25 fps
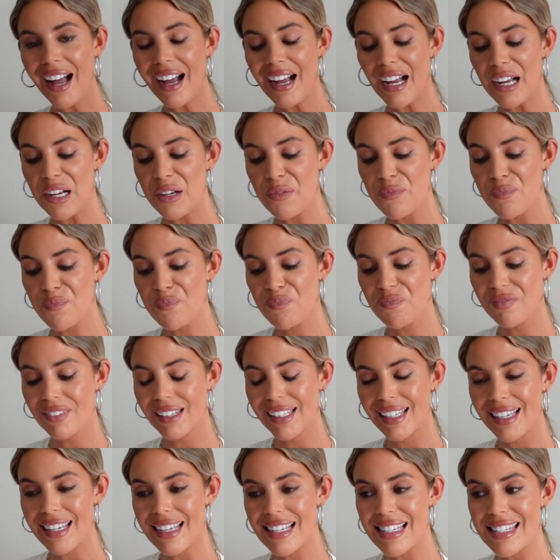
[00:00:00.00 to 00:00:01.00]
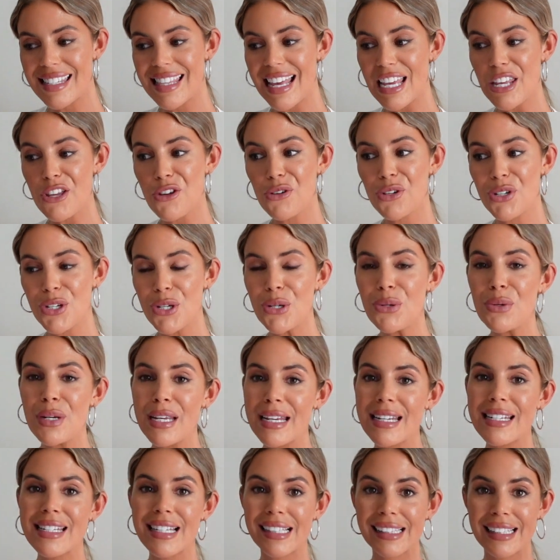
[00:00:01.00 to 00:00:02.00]
um, is that you do
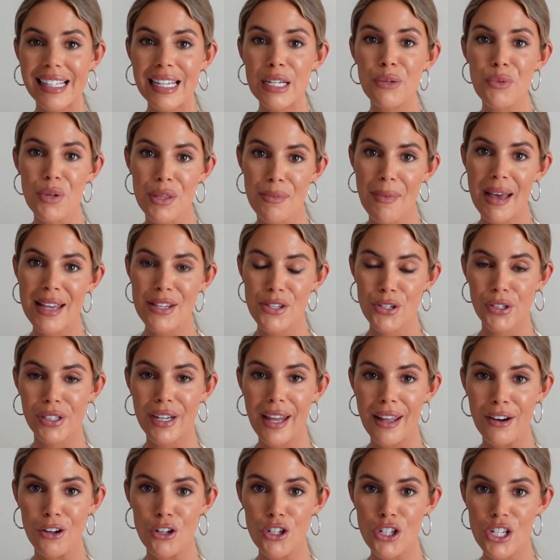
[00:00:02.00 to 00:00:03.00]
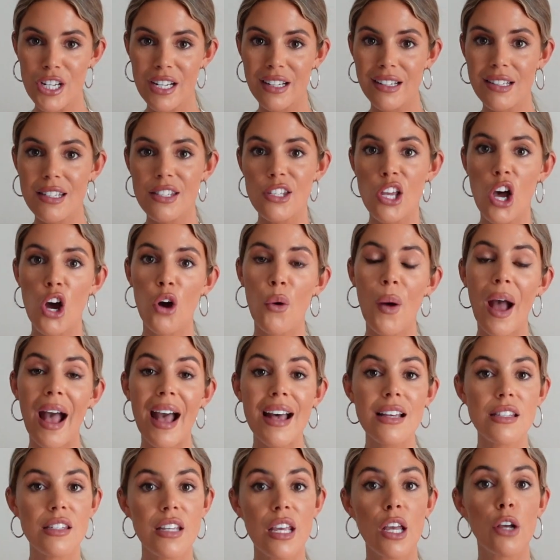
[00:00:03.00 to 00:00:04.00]
need to lead with masculine energy. So
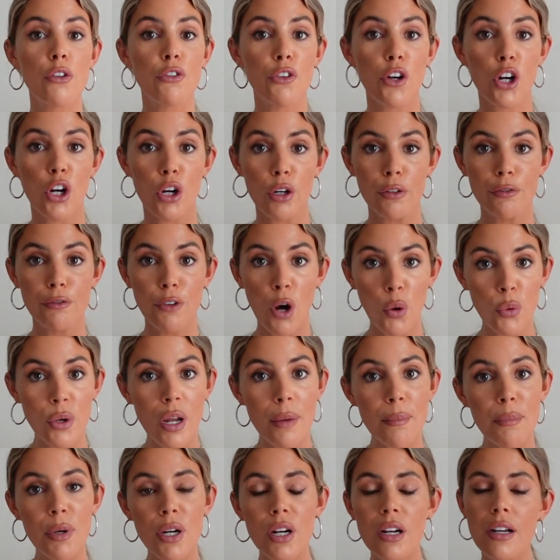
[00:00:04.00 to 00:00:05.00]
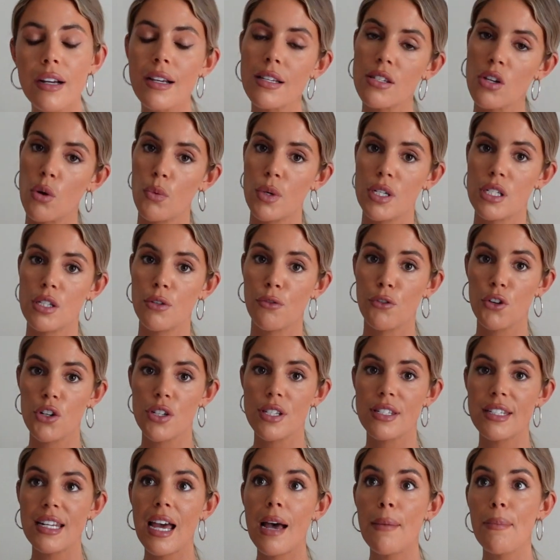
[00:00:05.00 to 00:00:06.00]
asking for her phone number is always the
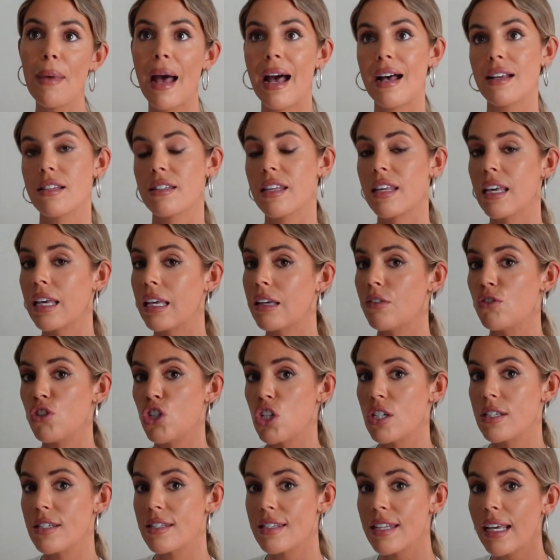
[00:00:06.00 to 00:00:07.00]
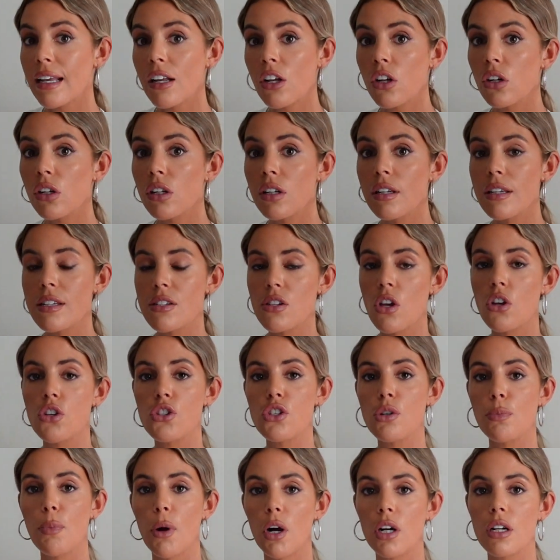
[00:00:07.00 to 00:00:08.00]
first step. Asking if she's single is
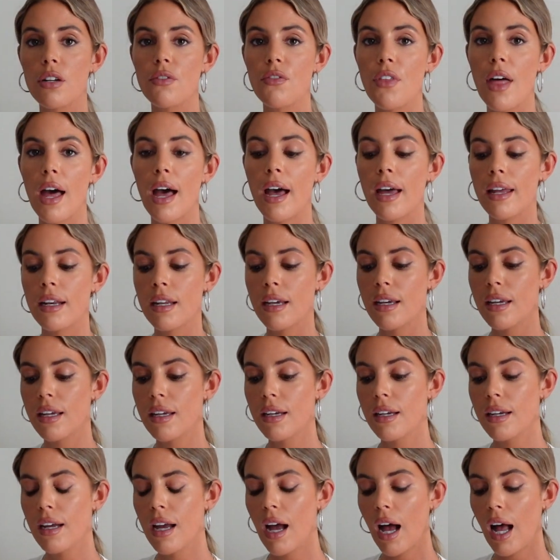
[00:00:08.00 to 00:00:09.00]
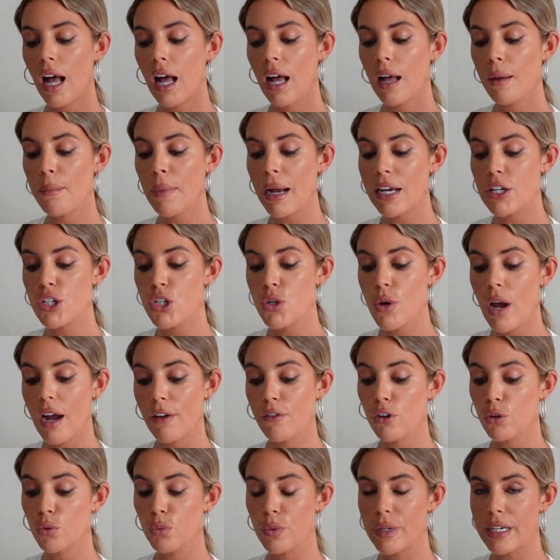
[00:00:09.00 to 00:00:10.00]
also part of that. Um, I do have
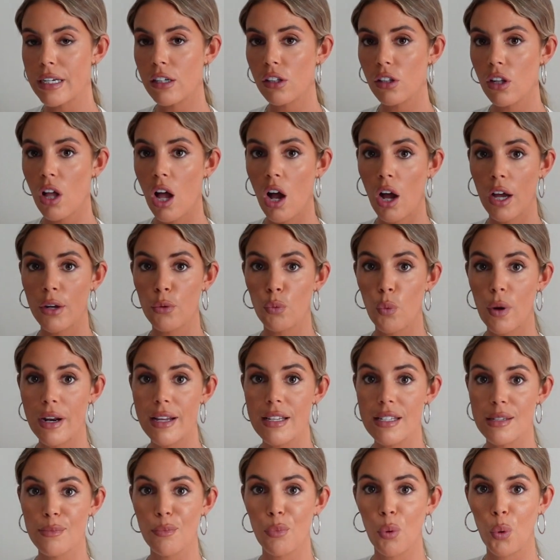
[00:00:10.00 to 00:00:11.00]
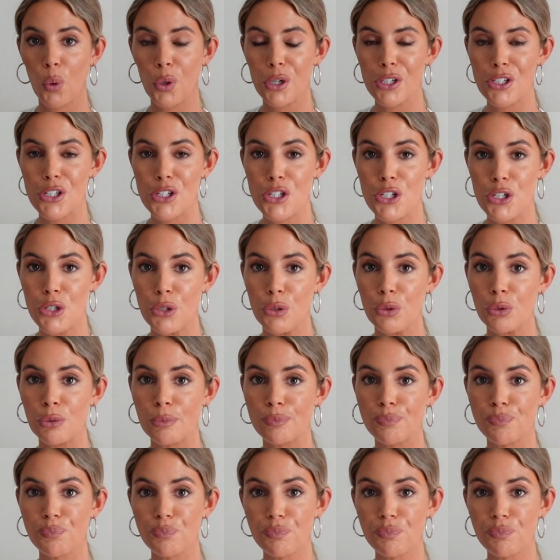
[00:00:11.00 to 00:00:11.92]
a reel on what is important to